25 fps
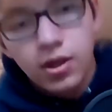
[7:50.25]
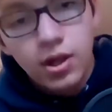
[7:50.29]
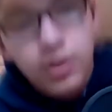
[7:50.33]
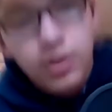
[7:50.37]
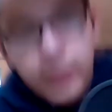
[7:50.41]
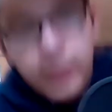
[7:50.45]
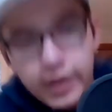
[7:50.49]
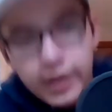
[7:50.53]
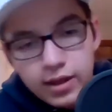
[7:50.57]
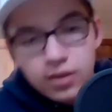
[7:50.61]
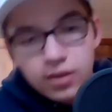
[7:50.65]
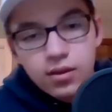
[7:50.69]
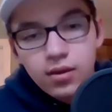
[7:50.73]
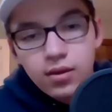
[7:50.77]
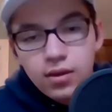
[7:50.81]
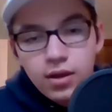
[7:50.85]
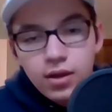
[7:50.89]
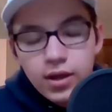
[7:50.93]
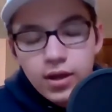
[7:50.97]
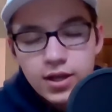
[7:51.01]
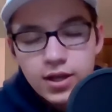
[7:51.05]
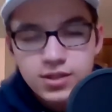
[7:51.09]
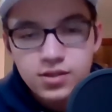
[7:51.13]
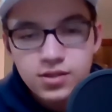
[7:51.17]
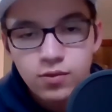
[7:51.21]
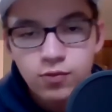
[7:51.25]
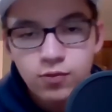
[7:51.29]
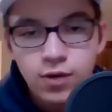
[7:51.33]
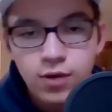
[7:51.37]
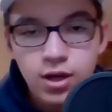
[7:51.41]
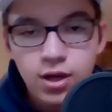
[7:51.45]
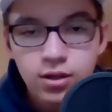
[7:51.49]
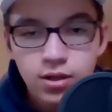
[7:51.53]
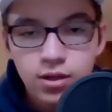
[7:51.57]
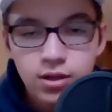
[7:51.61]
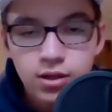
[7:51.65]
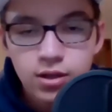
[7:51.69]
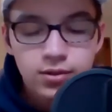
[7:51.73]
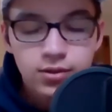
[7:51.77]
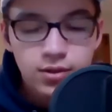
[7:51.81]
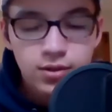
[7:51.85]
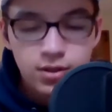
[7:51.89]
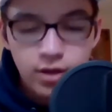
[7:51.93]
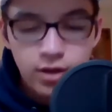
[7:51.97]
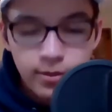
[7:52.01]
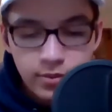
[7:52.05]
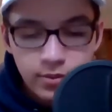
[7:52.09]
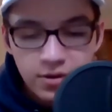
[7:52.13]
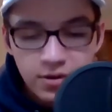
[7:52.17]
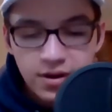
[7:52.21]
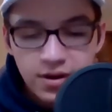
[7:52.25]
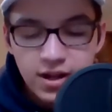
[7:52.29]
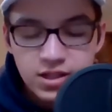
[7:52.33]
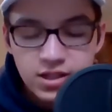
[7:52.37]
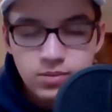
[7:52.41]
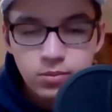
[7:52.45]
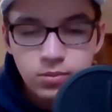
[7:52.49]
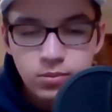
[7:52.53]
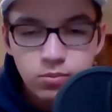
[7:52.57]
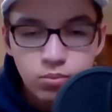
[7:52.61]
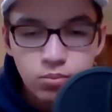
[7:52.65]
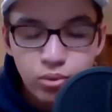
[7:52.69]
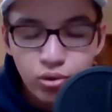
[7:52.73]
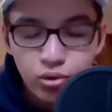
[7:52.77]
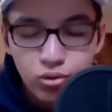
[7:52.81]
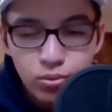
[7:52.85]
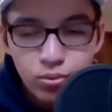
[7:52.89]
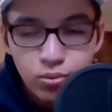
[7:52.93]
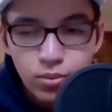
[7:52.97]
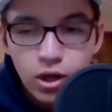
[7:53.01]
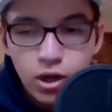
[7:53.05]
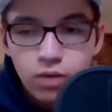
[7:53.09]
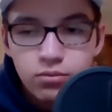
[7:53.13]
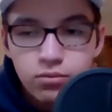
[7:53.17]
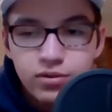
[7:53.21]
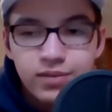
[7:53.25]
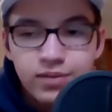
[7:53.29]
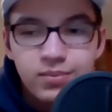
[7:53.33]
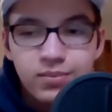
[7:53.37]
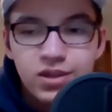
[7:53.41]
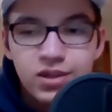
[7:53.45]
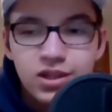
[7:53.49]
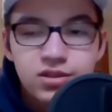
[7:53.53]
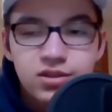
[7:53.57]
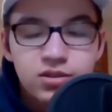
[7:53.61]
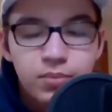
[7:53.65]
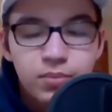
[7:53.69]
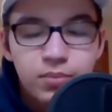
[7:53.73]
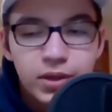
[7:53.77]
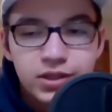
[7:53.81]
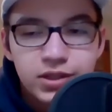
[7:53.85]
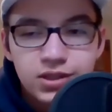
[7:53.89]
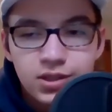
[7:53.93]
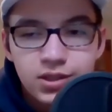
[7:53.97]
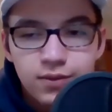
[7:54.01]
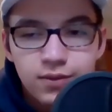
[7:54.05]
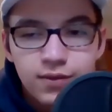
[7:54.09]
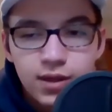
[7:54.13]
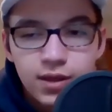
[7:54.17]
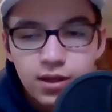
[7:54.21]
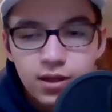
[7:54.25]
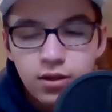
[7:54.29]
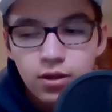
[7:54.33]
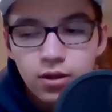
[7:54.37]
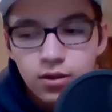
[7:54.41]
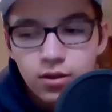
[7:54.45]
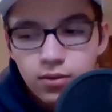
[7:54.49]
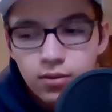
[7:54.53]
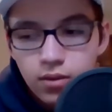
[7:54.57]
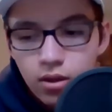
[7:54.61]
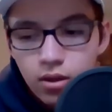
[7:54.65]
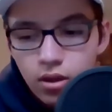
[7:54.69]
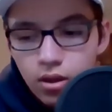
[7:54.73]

that has to run under the Democrats, but would probably be independent if they could.